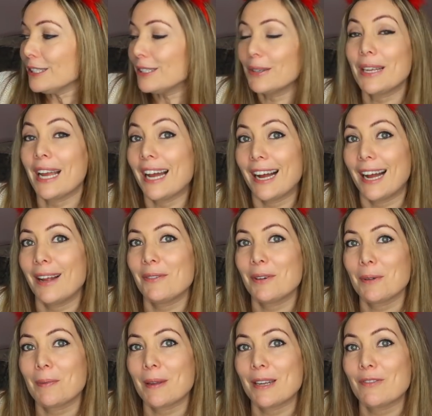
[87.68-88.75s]
So yeah, I
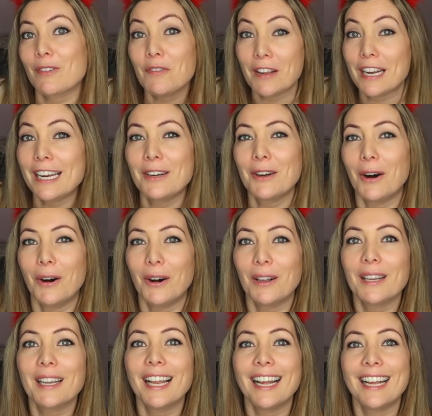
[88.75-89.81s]
will be revealing
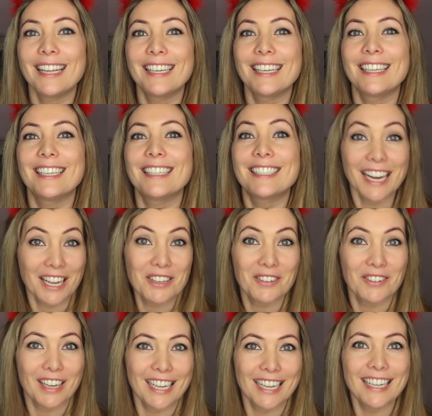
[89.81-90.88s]
all in
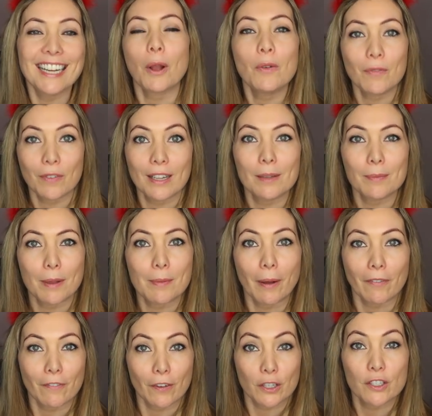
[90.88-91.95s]
January. Hopefully it'll be
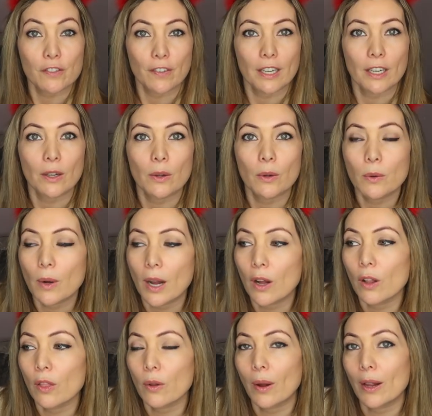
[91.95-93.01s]
my first video,
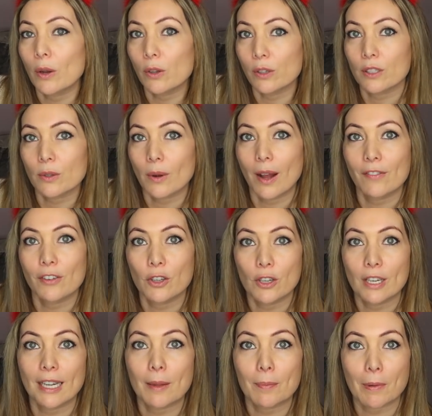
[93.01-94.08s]
although I also have a
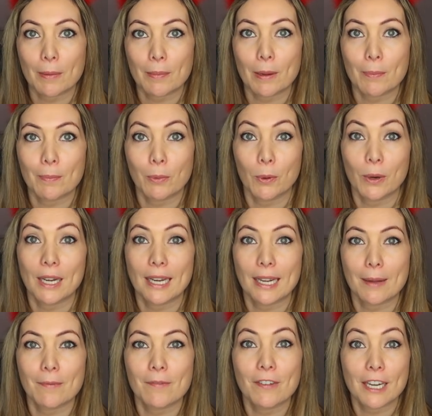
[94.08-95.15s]
unique baby boy
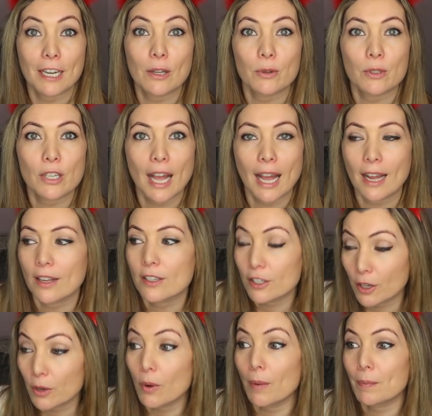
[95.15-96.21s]
name video
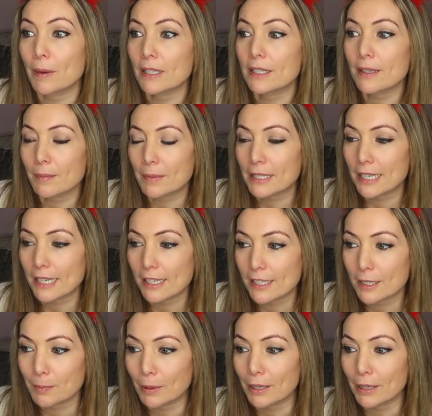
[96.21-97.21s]
to go up at some stage.